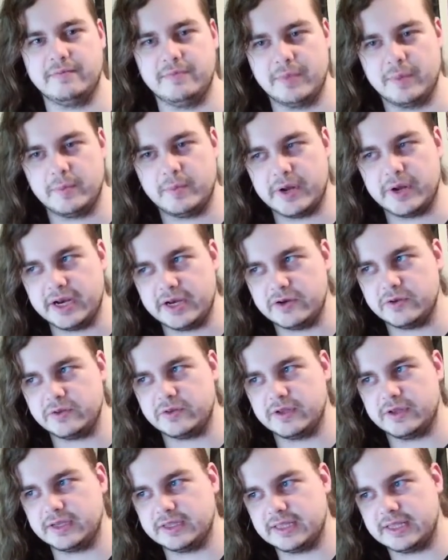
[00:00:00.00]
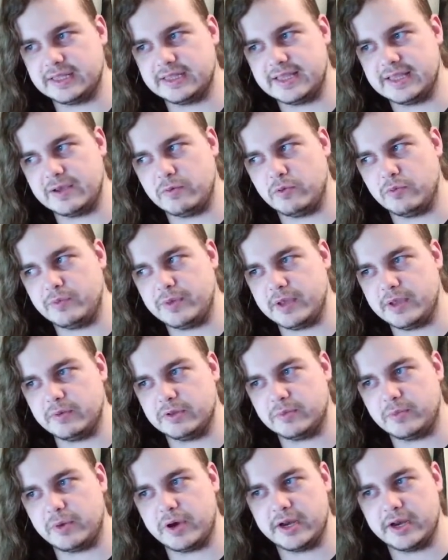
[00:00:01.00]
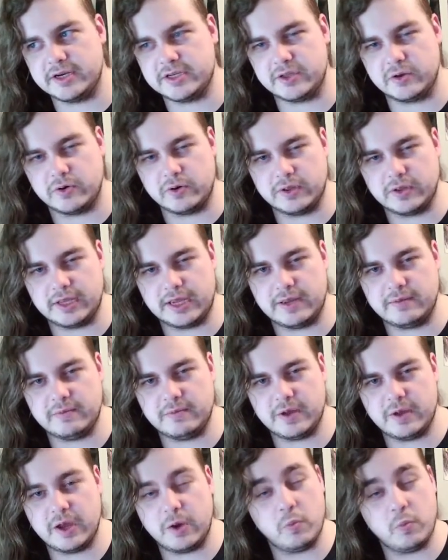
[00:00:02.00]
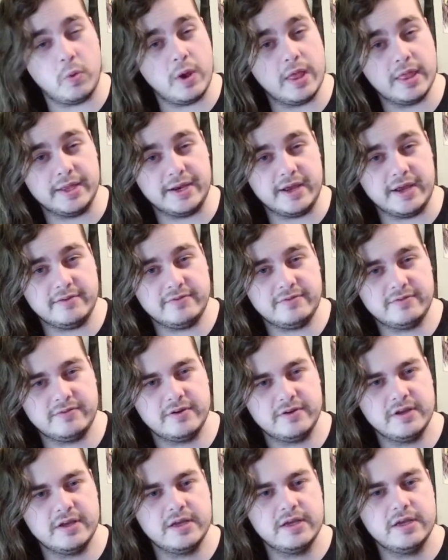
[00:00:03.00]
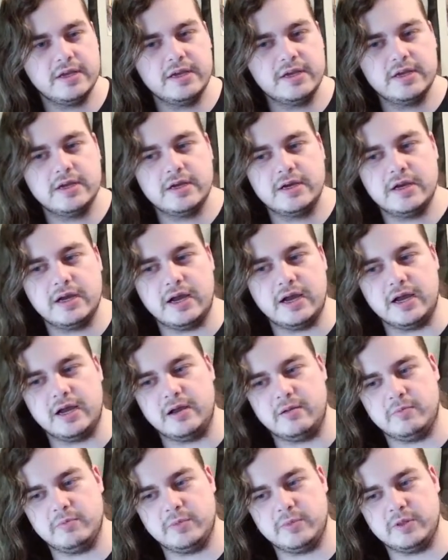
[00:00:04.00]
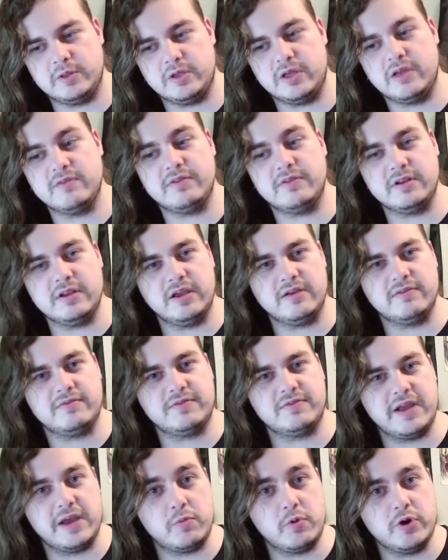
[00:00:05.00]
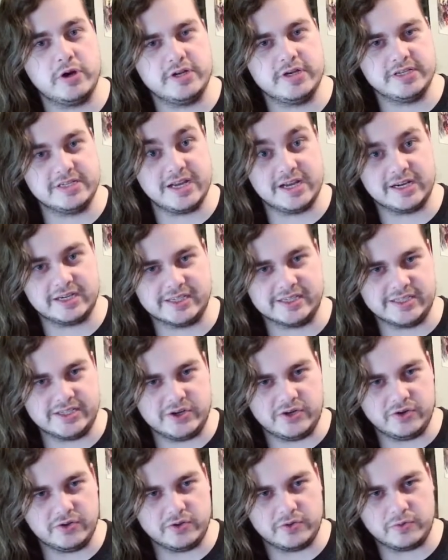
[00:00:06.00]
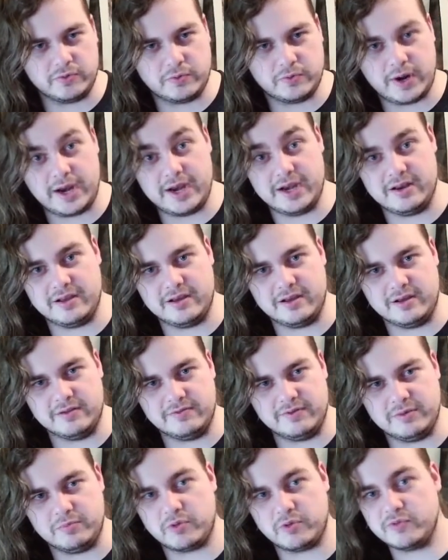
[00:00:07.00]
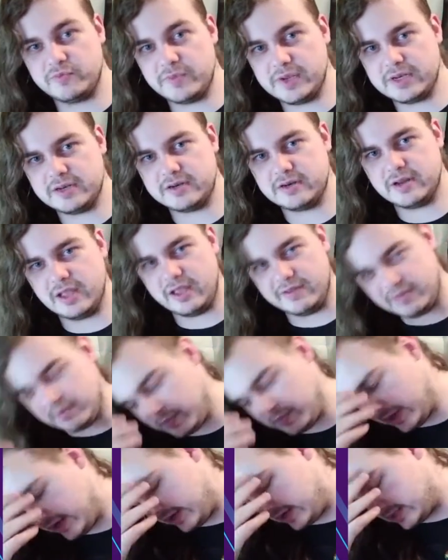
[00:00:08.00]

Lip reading: but I do think that they will be able to punish their early game well enough. Given if Damwon does not continue their reign of improvement. If they play against